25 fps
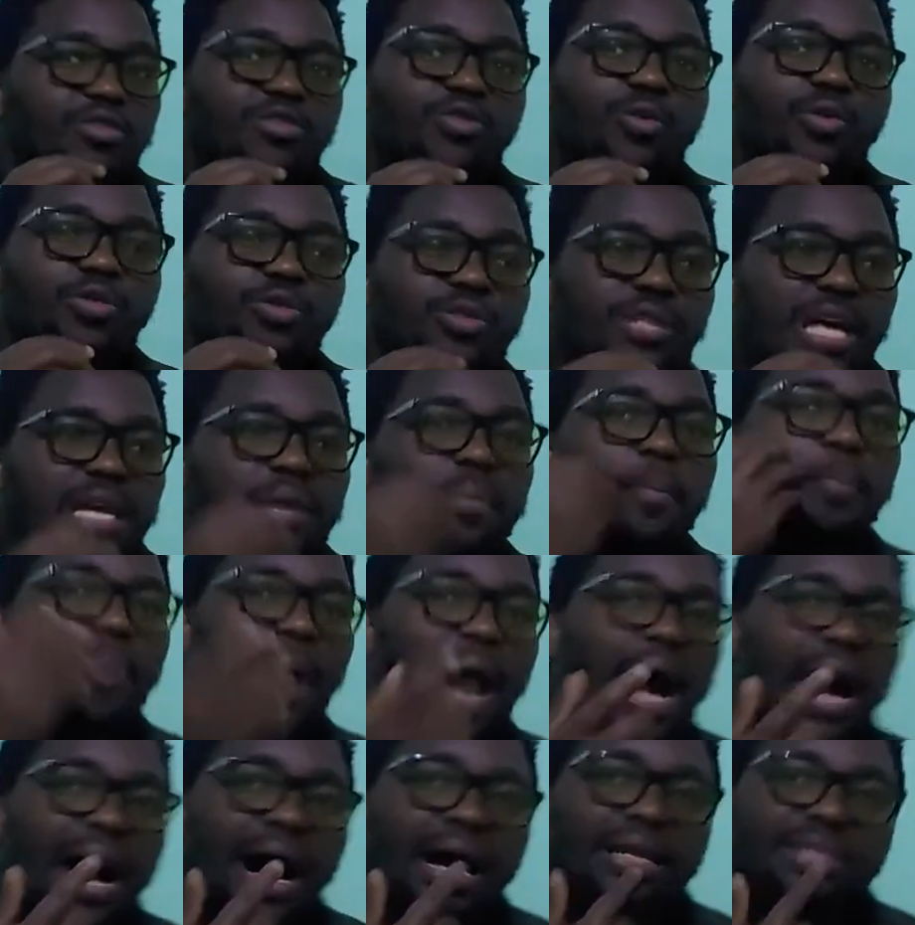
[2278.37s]
So when you say
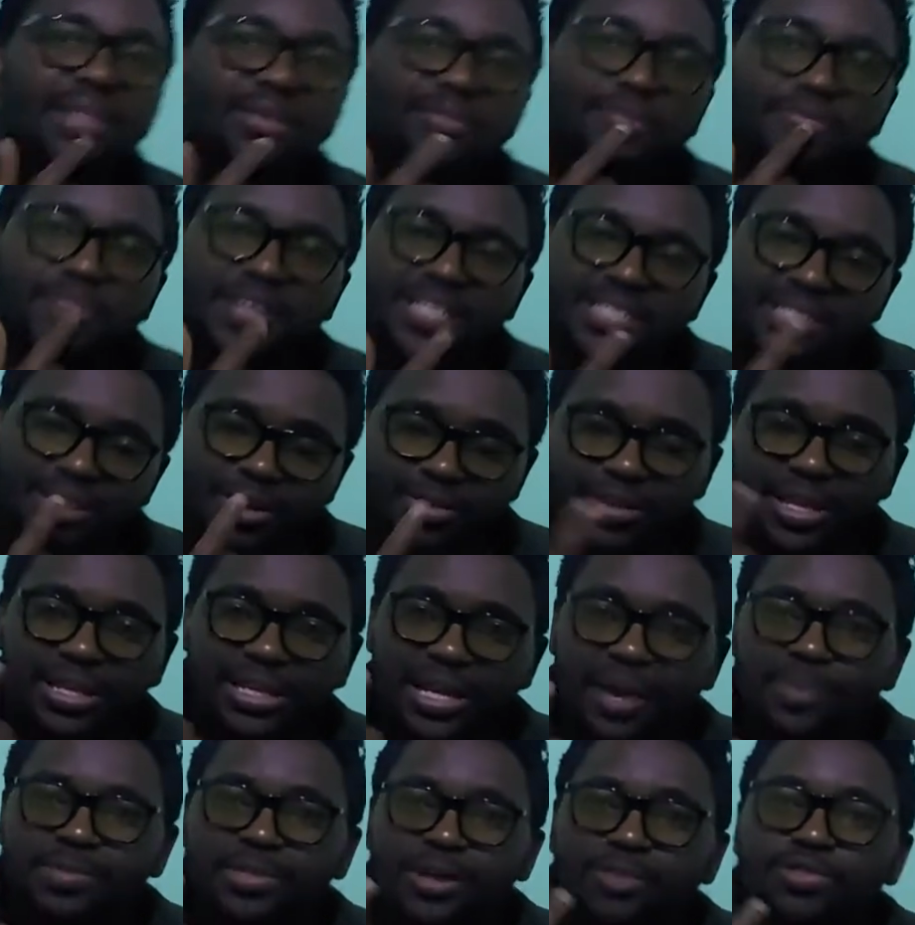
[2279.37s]
pa, the first sound
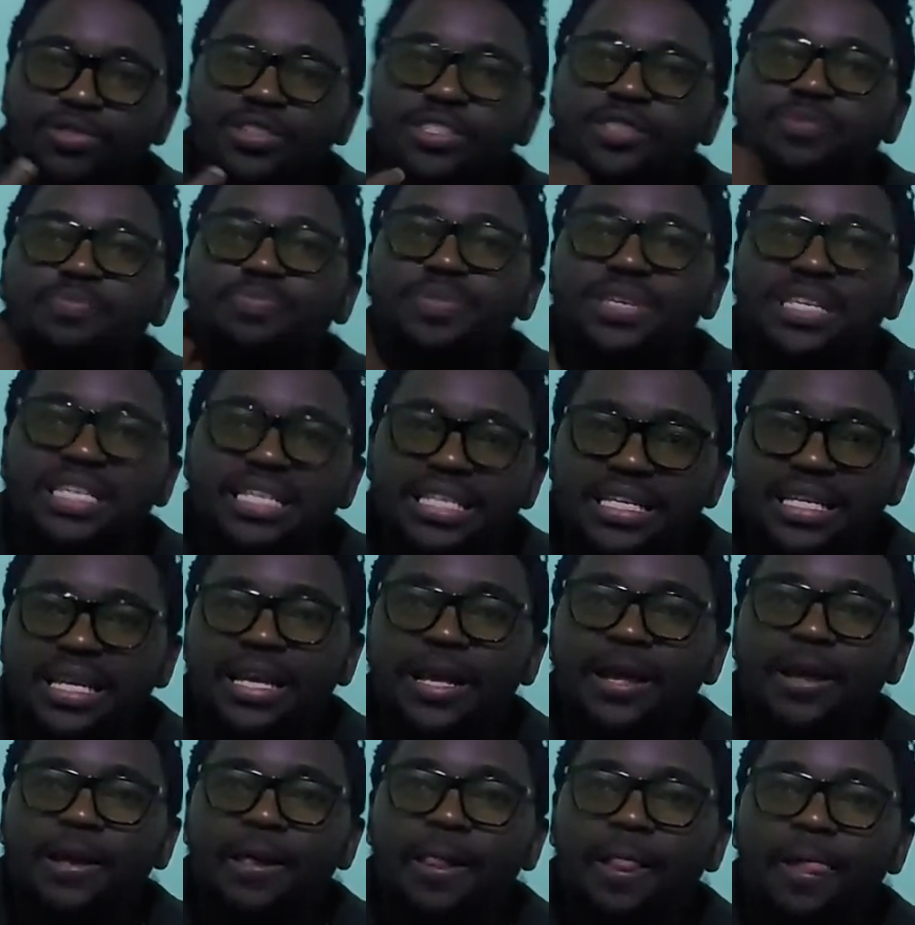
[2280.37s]
that comes out is P,
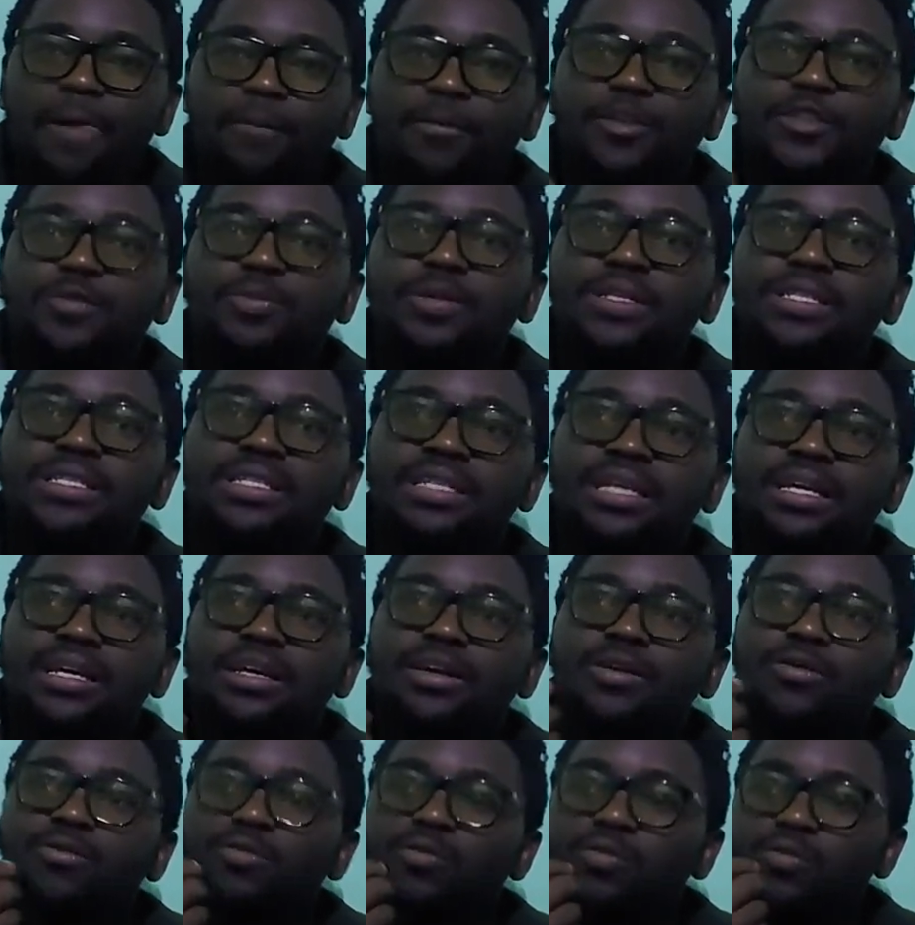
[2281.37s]
which means
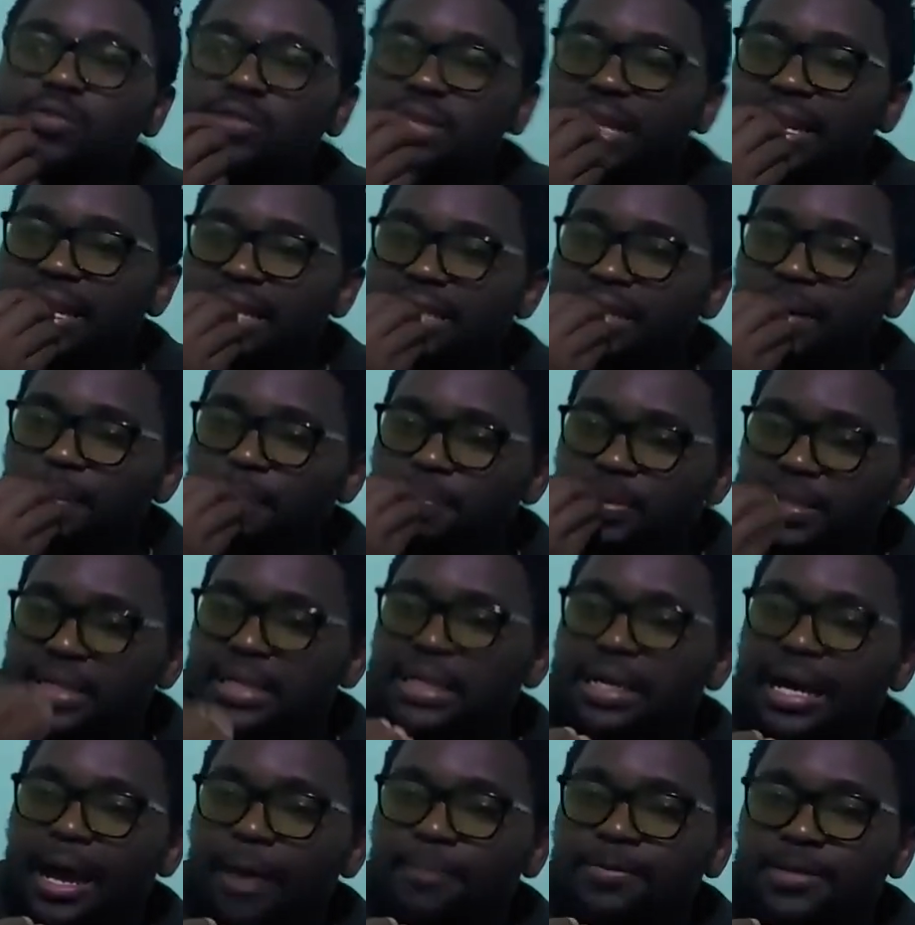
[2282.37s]
the letter
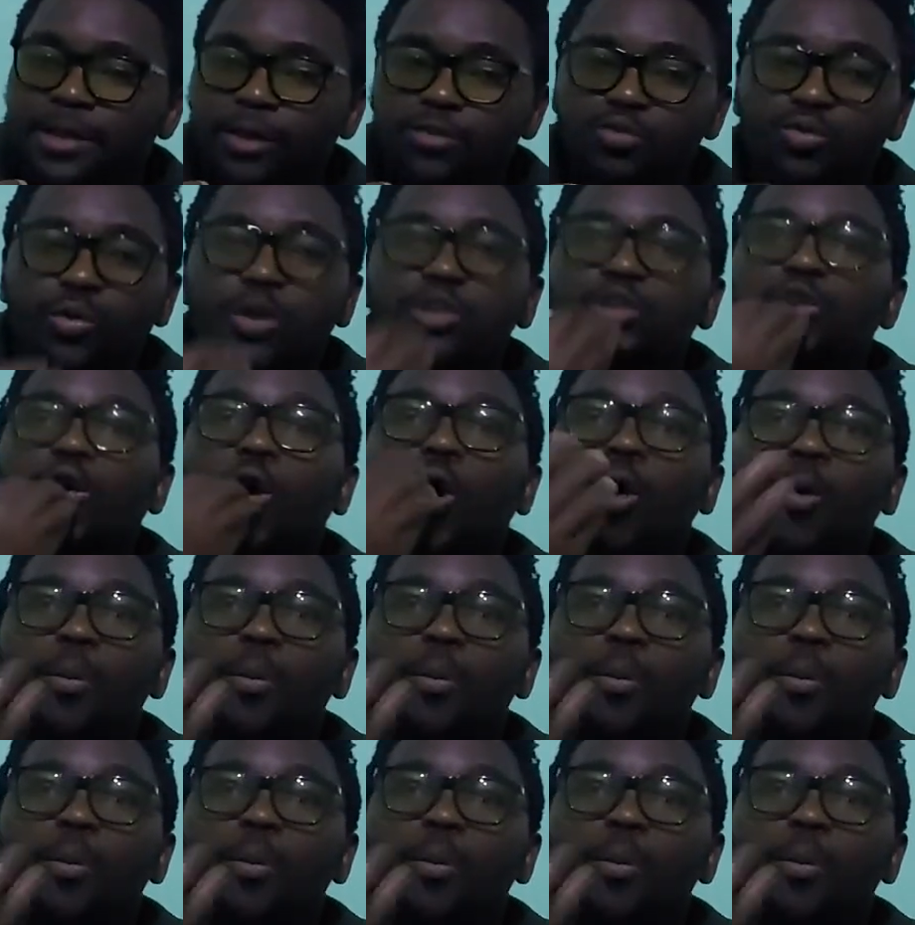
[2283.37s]
P comes out when